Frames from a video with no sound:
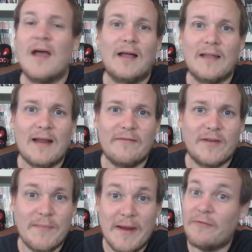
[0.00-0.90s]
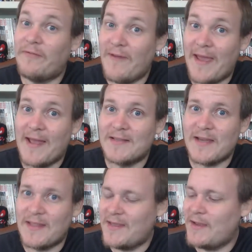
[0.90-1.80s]
A lot of tomato fans,
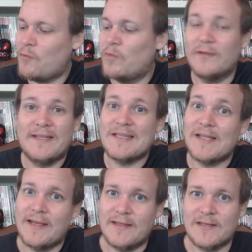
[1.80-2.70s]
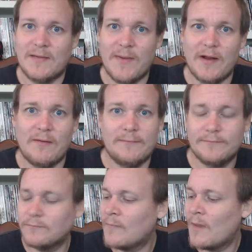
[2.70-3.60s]
I think, will dislike this tomato.
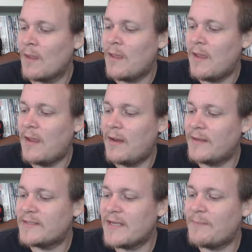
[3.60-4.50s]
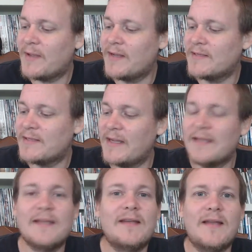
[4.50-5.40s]
And I say it because
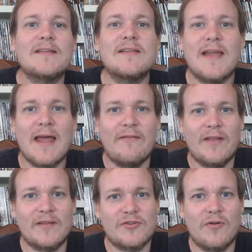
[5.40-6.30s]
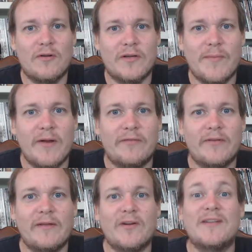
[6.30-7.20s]
it doesn't have that strong tomato
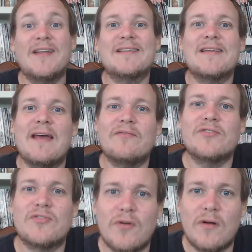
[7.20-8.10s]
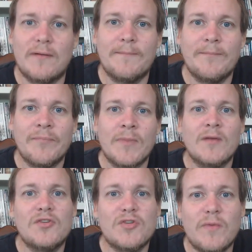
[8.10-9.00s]
flavor. It doesn't have a strong
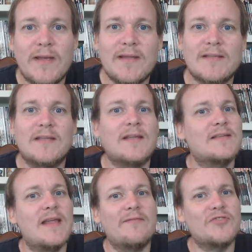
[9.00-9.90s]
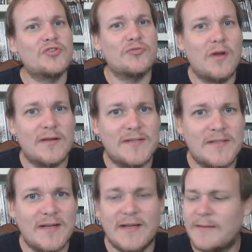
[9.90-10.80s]
sweetness. It doesn't have a strong
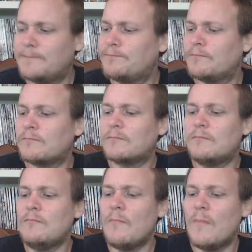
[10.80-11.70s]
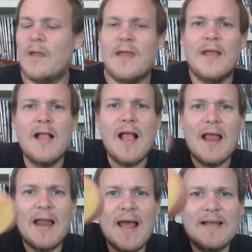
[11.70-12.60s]
acidity.
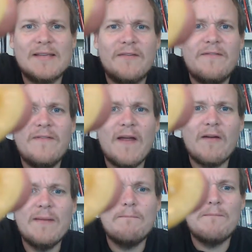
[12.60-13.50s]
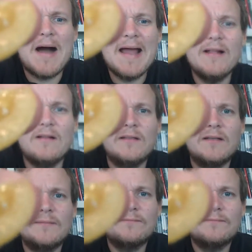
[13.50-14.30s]
It has a very mild